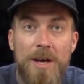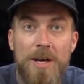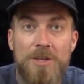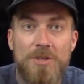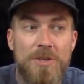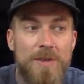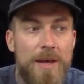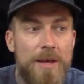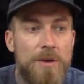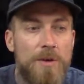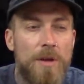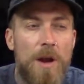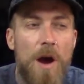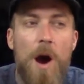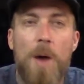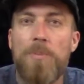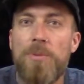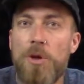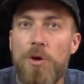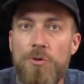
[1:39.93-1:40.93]
so that you can
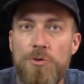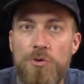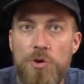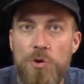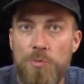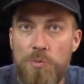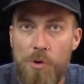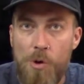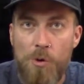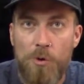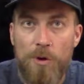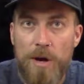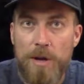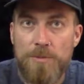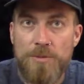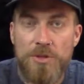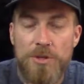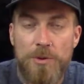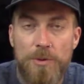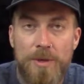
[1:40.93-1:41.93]
upload new
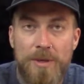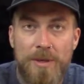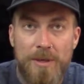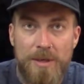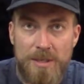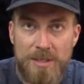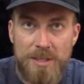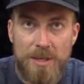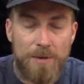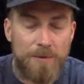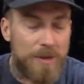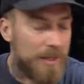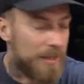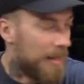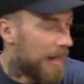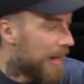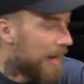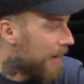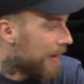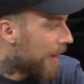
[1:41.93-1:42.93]
programs to it and stuff
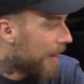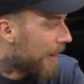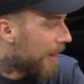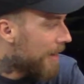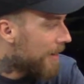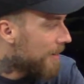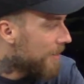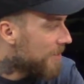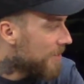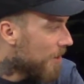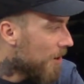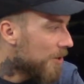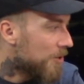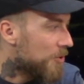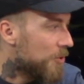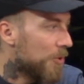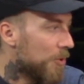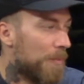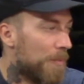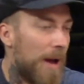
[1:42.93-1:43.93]
like that. And it's
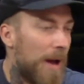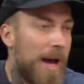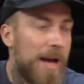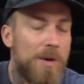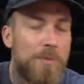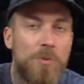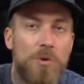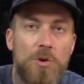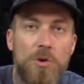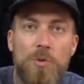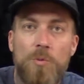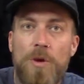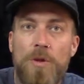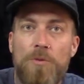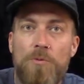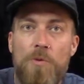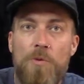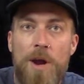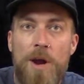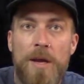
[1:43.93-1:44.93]
also compatible
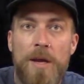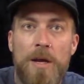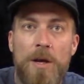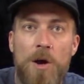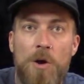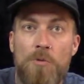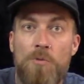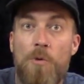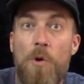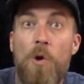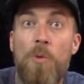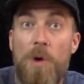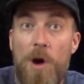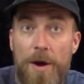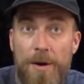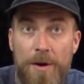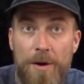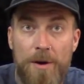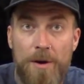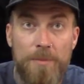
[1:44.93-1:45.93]
with running a
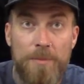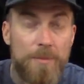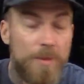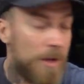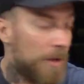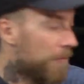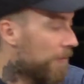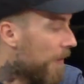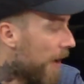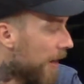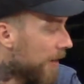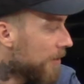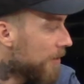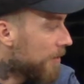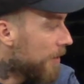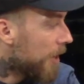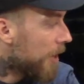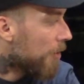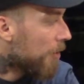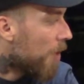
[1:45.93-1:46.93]
robot arm. In fact,
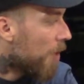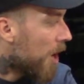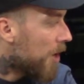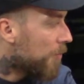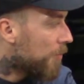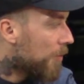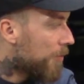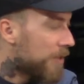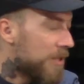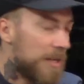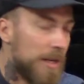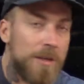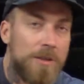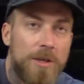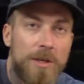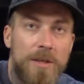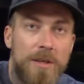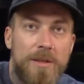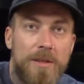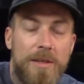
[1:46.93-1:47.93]
later on when we take a
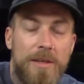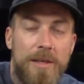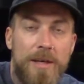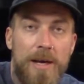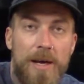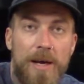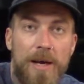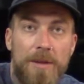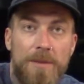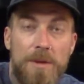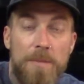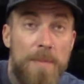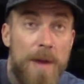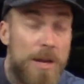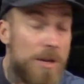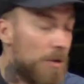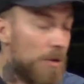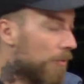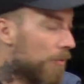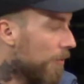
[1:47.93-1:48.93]
look at the uh, the
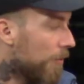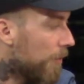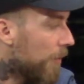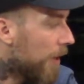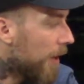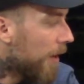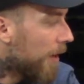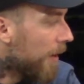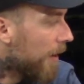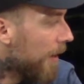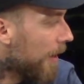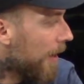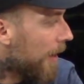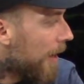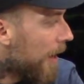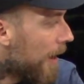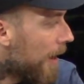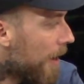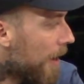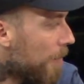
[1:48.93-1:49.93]
menu through here,
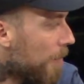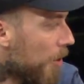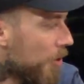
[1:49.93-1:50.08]
um,